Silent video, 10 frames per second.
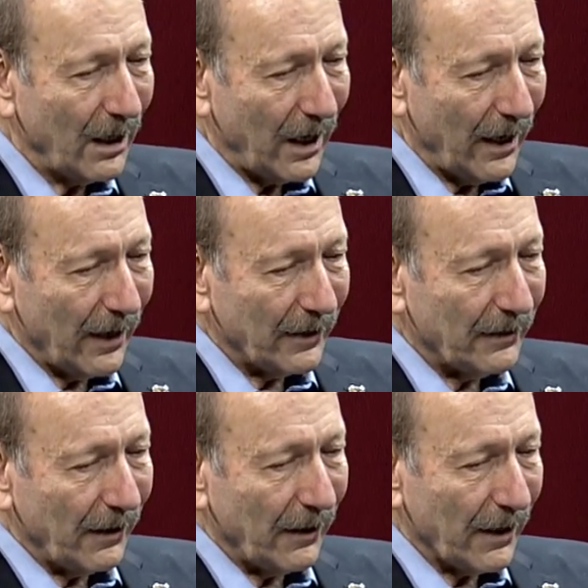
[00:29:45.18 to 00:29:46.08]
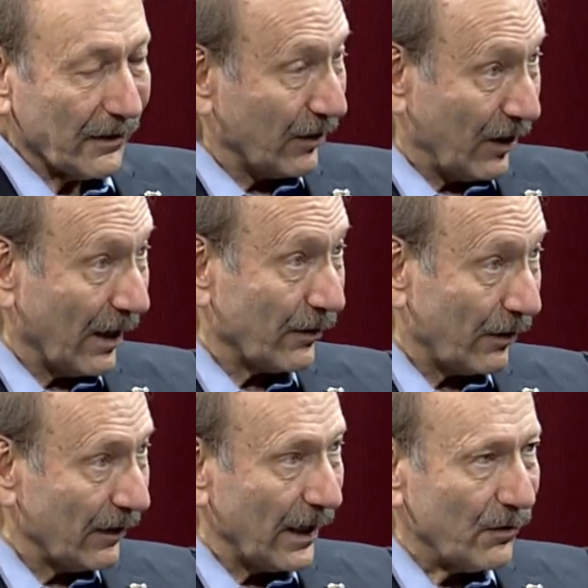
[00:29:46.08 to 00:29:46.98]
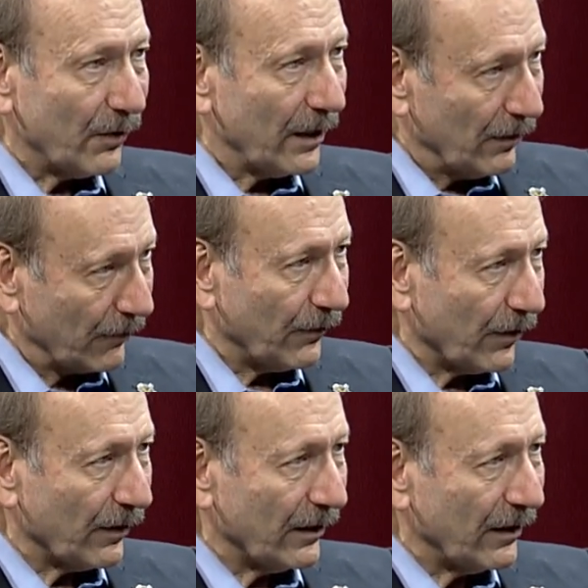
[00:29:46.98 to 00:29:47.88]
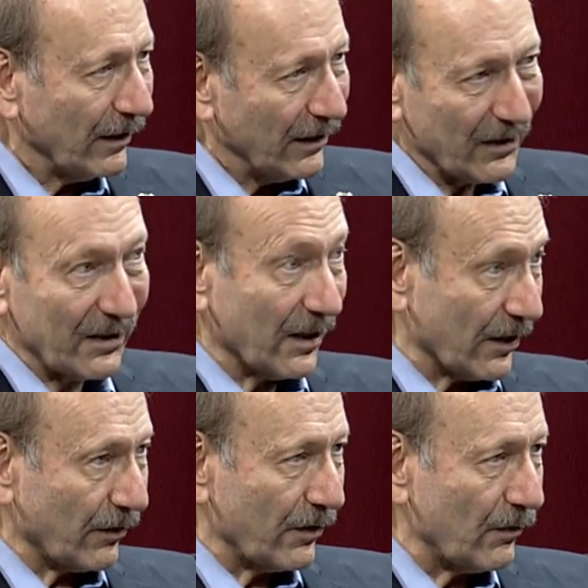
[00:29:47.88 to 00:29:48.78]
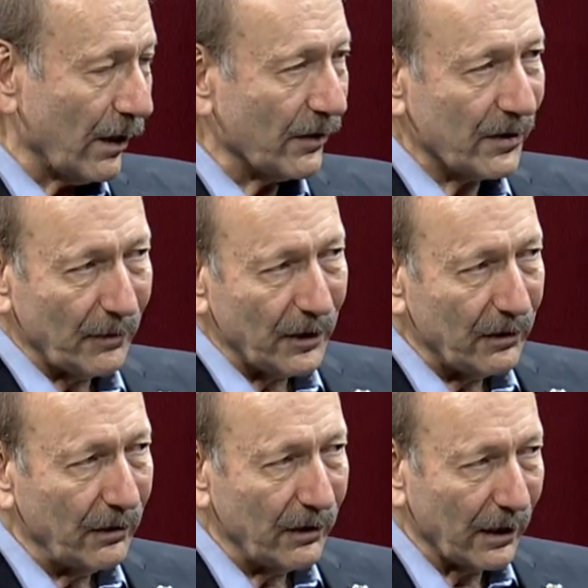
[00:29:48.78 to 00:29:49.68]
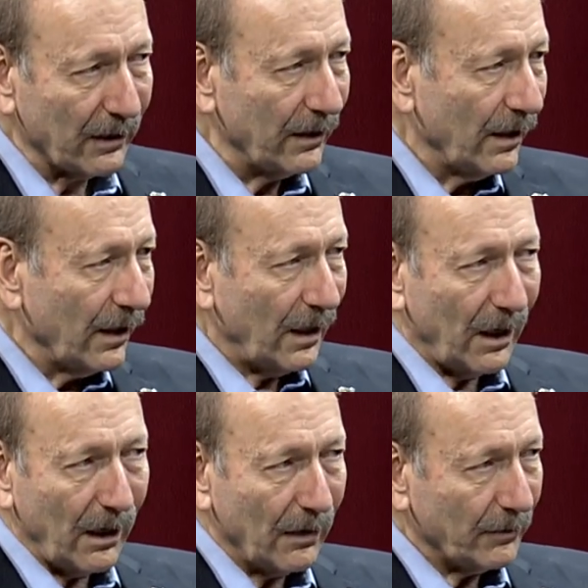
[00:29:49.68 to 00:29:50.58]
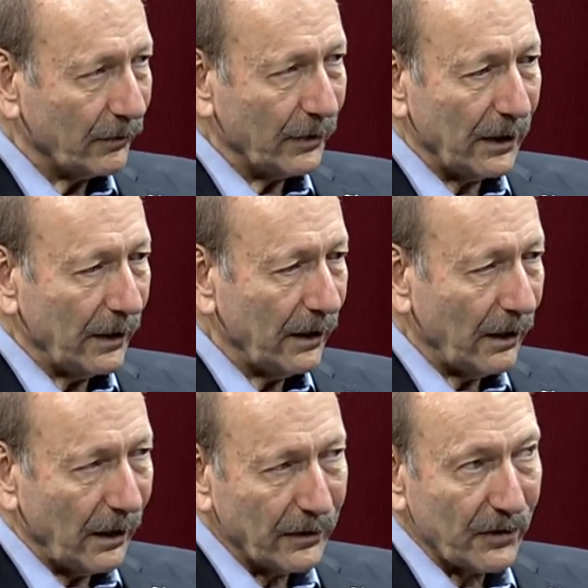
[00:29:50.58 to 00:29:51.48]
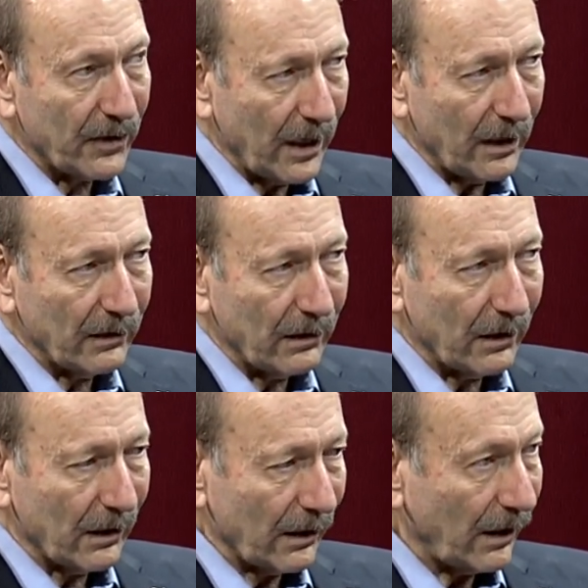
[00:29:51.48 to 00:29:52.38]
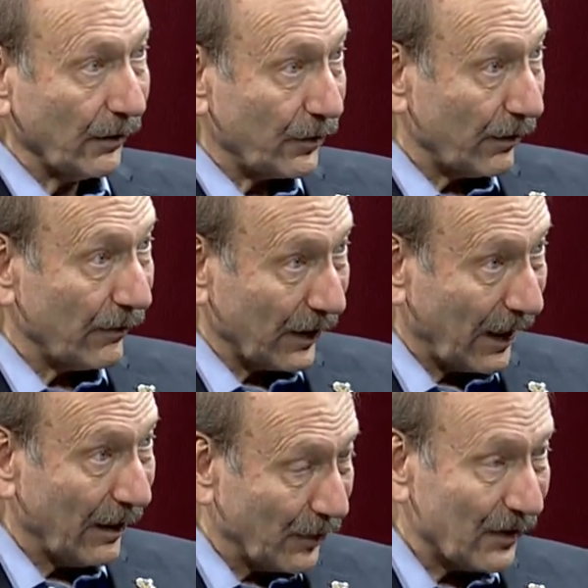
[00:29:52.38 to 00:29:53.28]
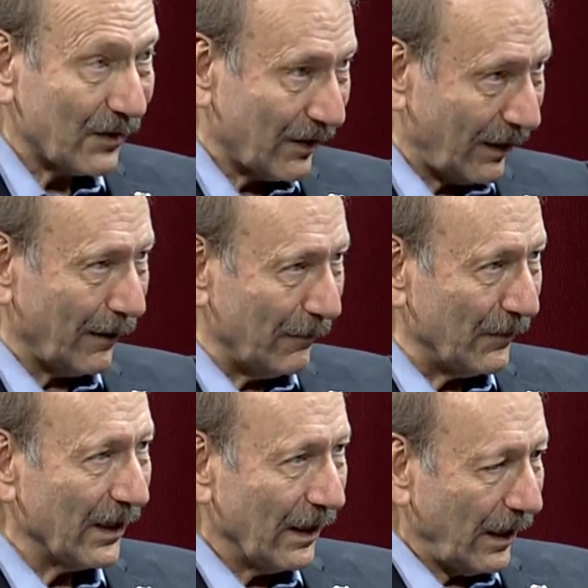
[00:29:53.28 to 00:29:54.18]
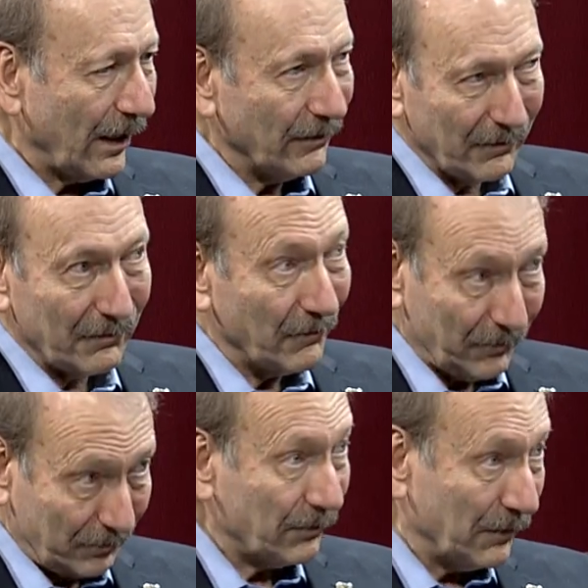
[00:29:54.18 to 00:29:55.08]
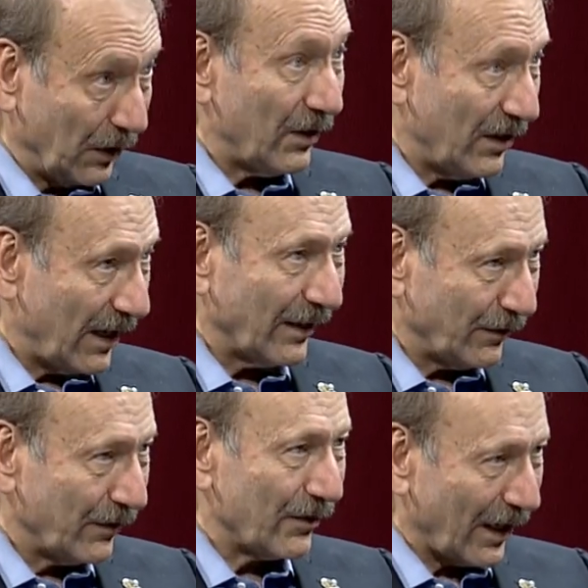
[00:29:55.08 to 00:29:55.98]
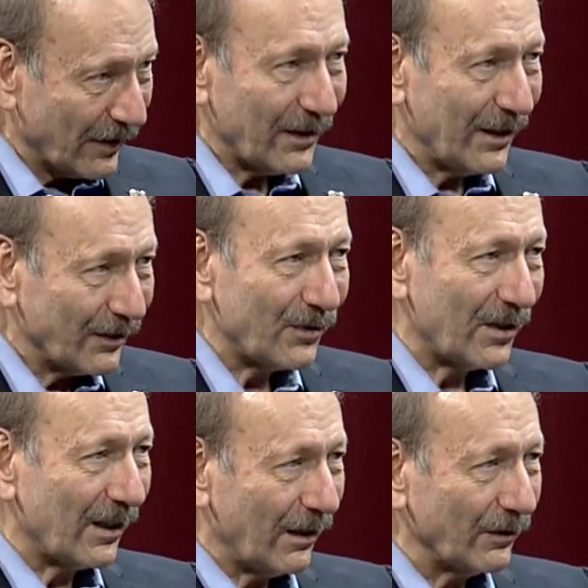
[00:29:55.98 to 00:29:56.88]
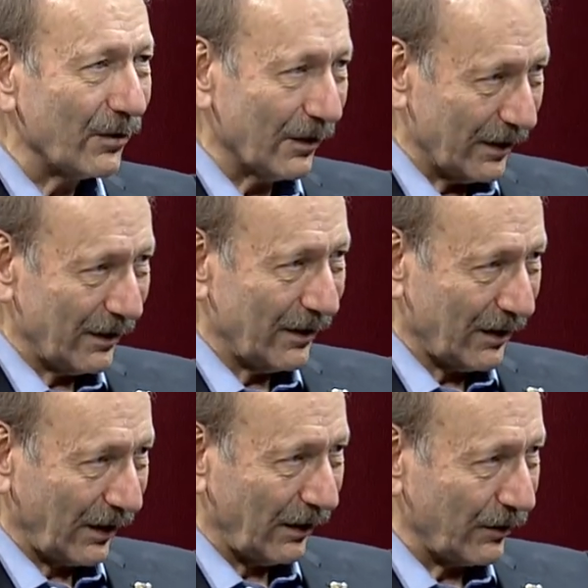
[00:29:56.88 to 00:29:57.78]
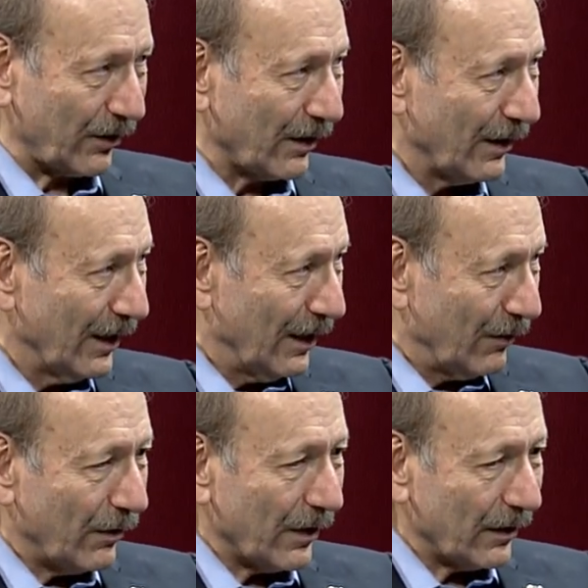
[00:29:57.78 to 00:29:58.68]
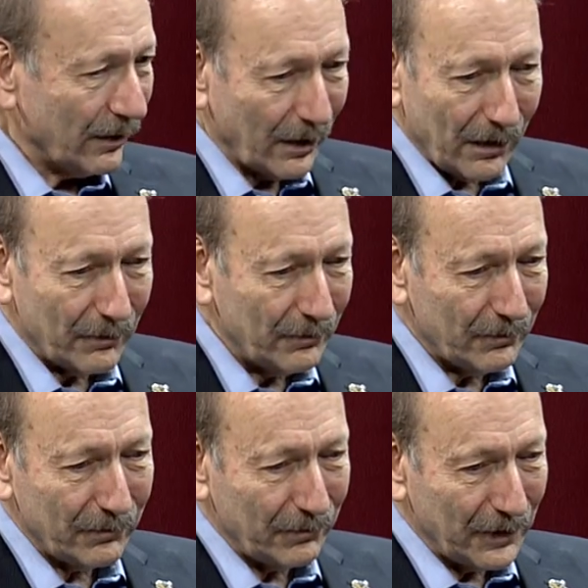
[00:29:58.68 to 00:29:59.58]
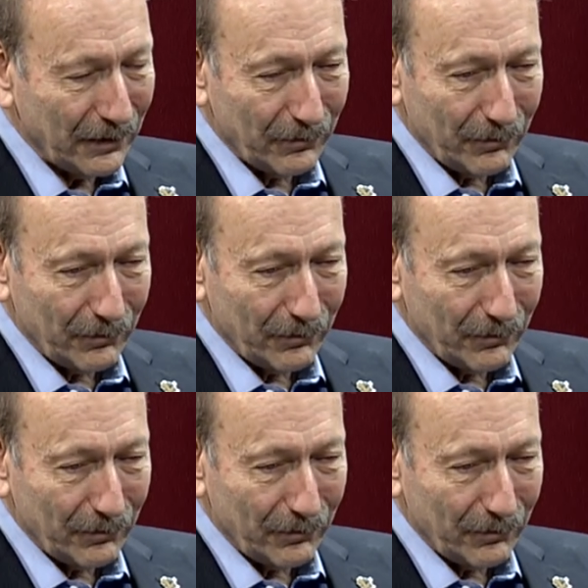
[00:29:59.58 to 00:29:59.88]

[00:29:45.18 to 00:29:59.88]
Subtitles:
And as a chancellor, and that's what I look for in any successor as well, someone who can really understand the culture of the campus and UC Santa Cruz has an interesting culture. It's a culture where we